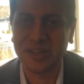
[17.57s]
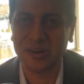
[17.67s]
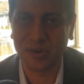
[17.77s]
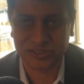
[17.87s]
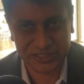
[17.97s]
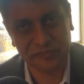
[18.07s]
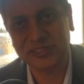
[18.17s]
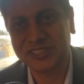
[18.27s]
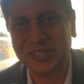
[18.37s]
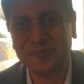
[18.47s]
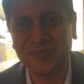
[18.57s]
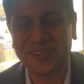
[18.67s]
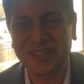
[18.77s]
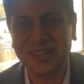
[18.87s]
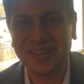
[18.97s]
longevity,
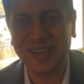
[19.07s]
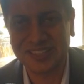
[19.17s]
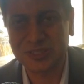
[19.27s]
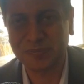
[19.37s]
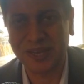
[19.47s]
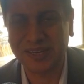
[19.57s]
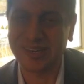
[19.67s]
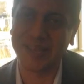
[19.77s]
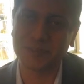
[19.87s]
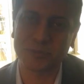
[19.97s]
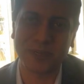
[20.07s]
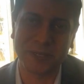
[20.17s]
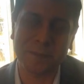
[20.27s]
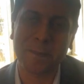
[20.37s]
health span, and lifespan.